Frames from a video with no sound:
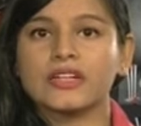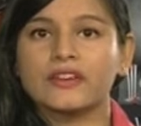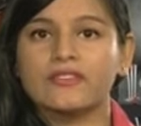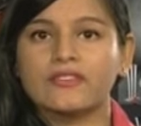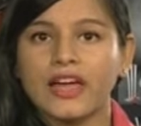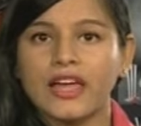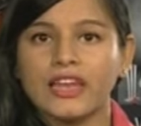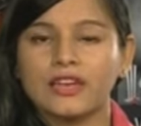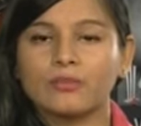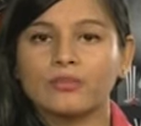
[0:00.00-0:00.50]

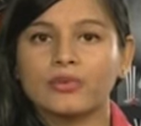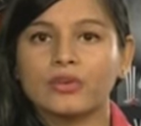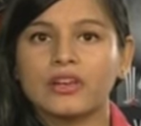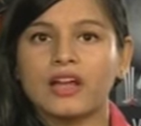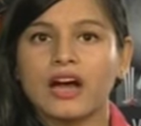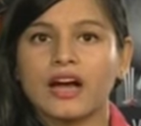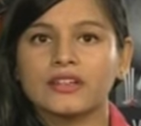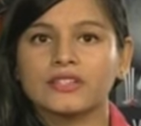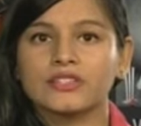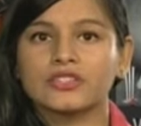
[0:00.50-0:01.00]
available
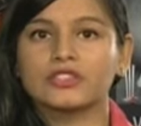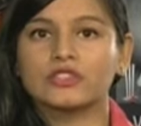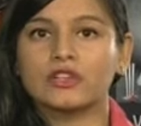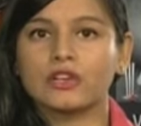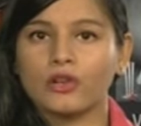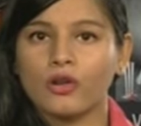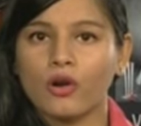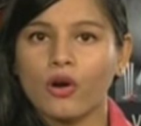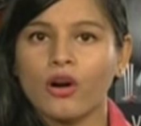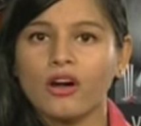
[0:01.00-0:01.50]
under the
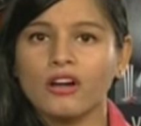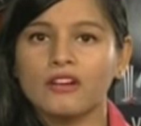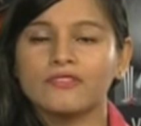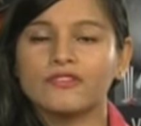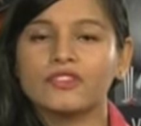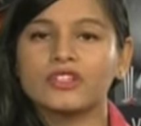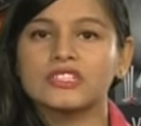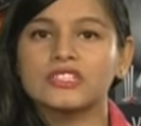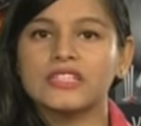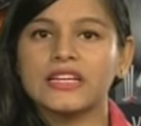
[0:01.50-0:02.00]
law
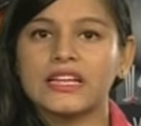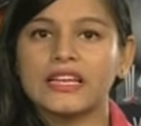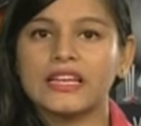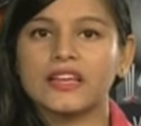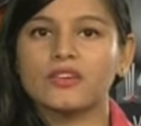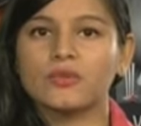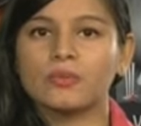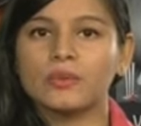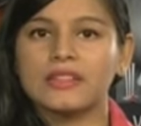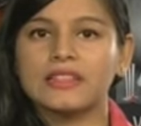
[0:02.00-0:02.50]
for
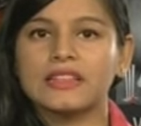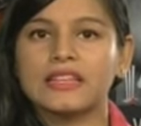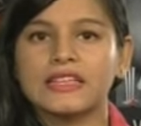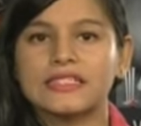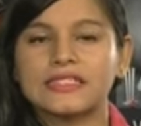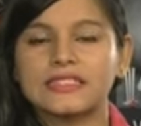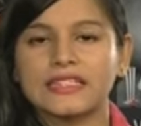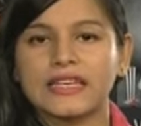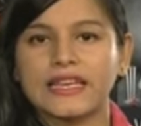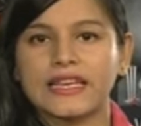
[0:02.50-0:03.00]
dealing with
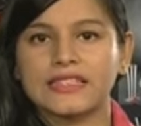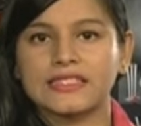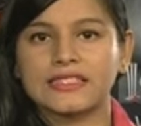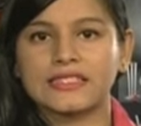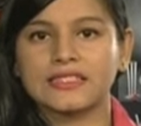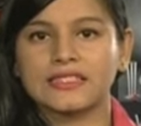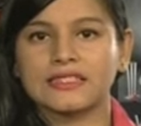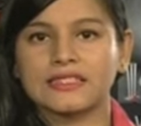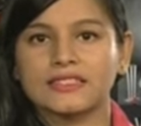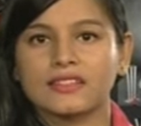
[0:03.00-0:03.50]
these
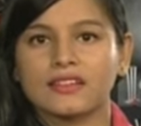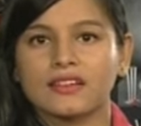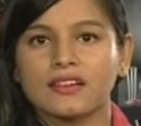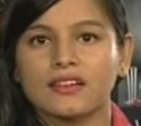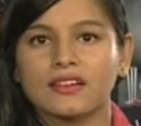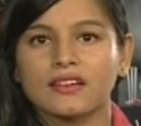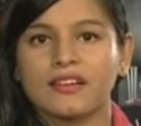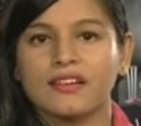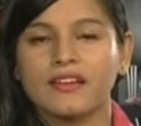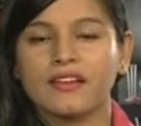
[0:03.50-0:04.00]
cases.
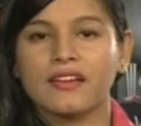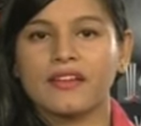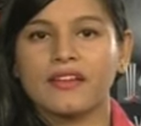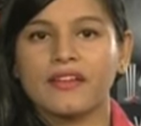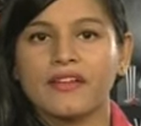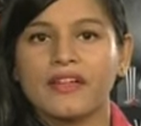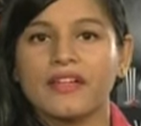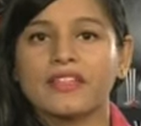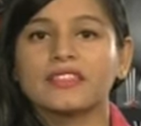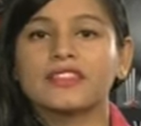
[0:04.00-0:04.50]

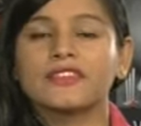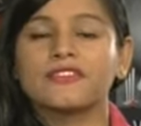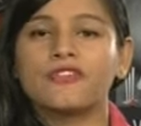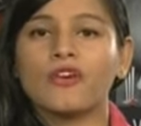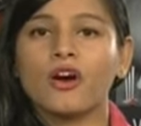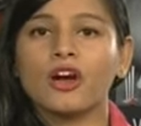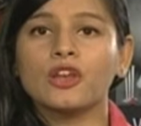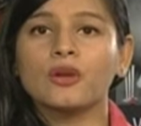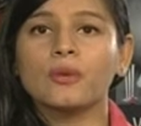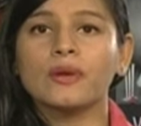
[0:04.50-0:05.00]
The
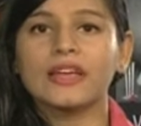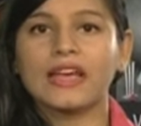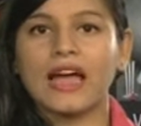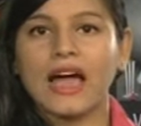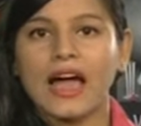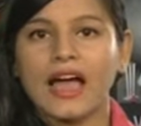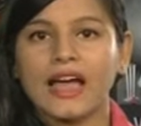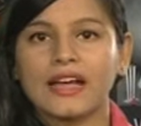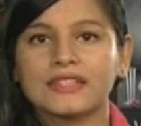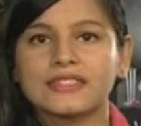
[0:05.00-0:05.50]
following
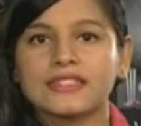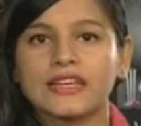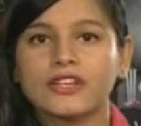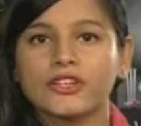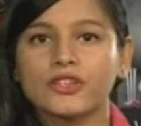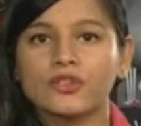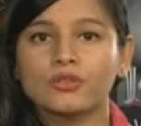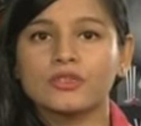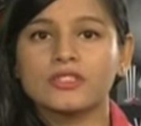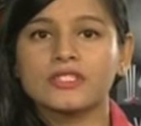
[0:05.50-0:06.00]
acts are
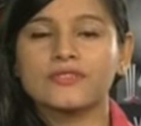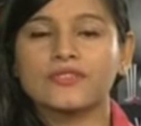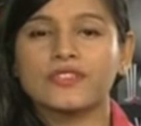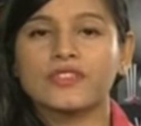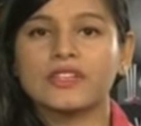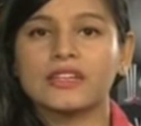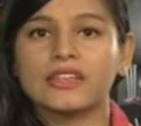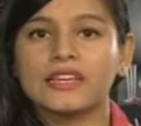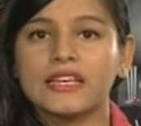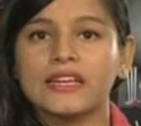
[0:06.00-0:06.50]
used for
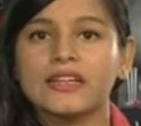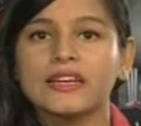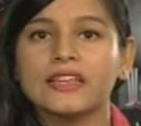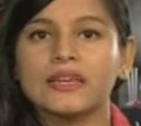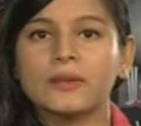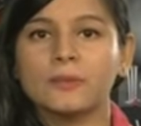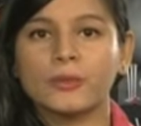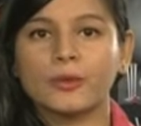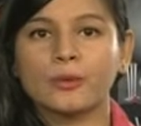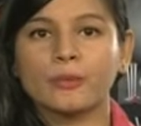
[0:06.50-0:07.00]
the legal
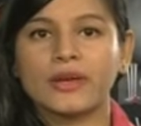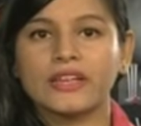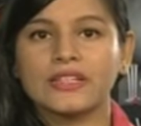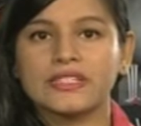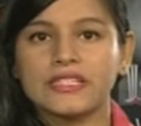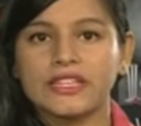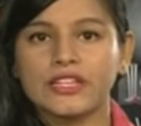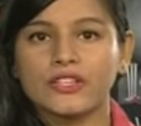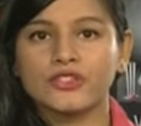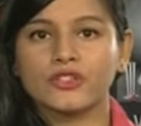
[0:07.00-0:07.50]

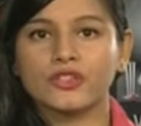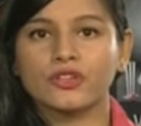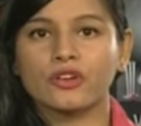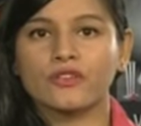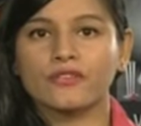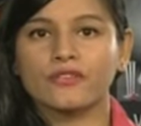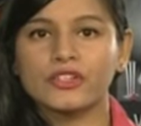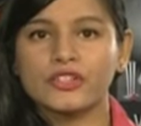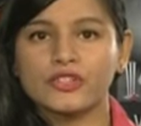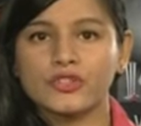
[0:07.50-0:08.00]
implementation
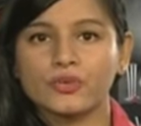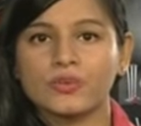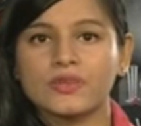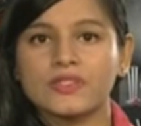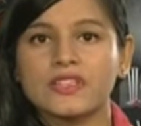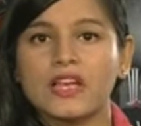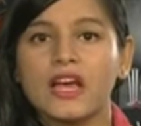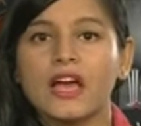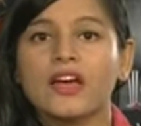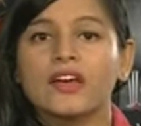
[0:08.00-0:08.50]
of
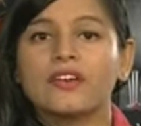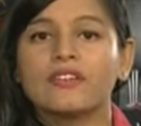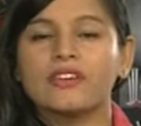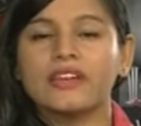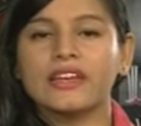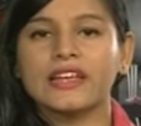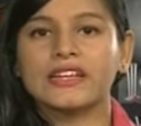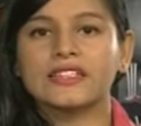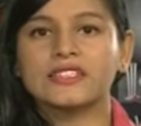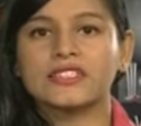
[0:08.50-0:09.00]
issues
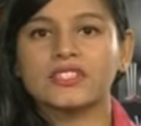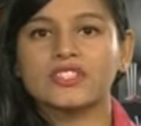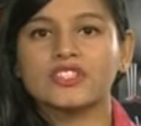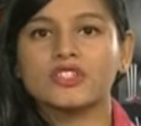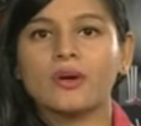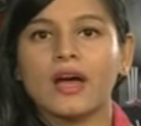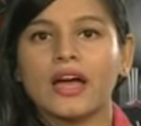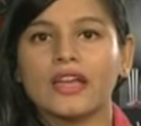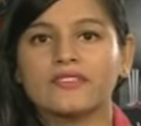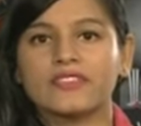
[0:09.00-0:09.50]
relating to
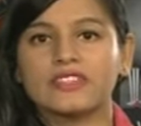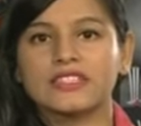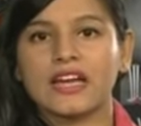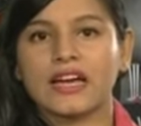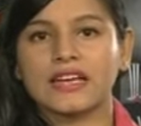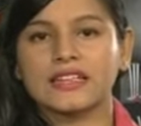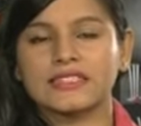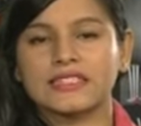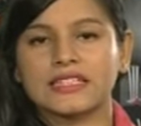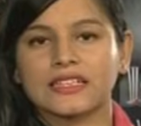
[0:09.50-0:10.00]

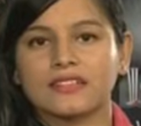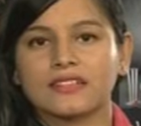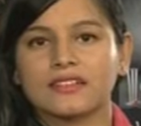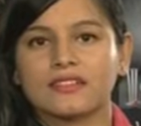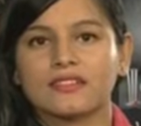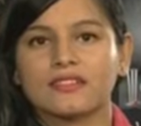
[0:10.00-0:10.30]
advertising.